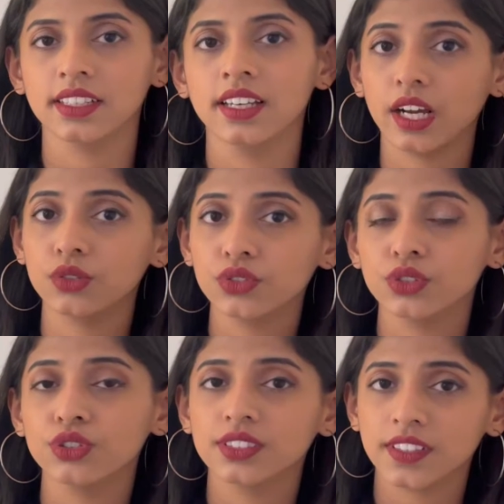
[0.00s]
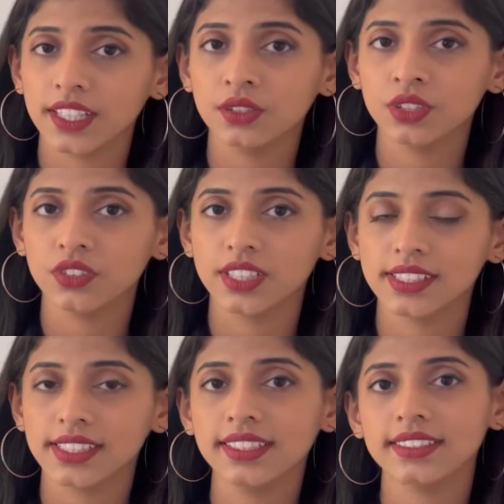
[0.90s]
Out of those 3
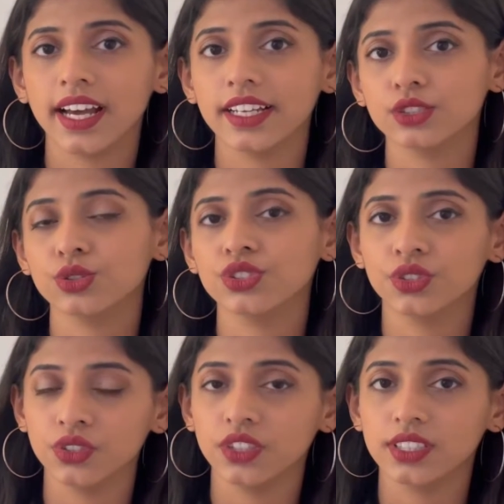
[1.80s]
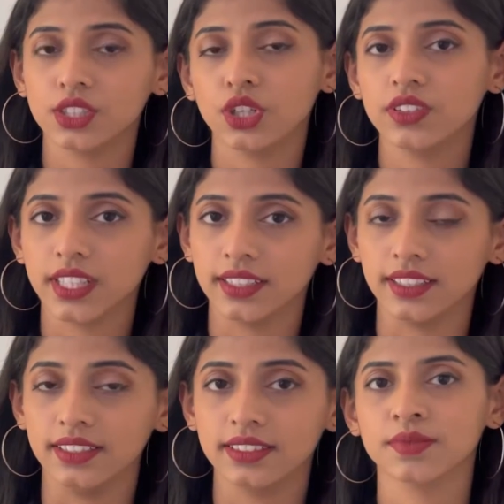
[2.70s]
universities, I chose University of
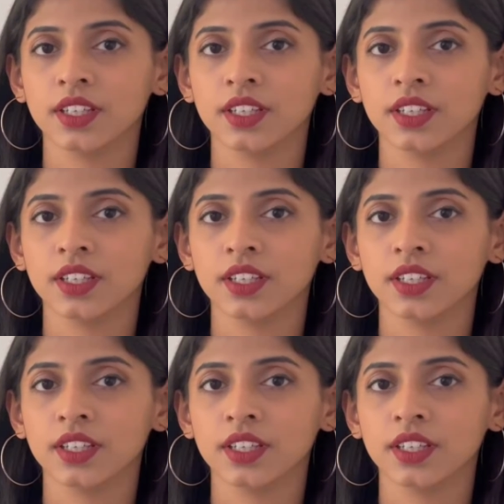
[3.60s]
Sunderland.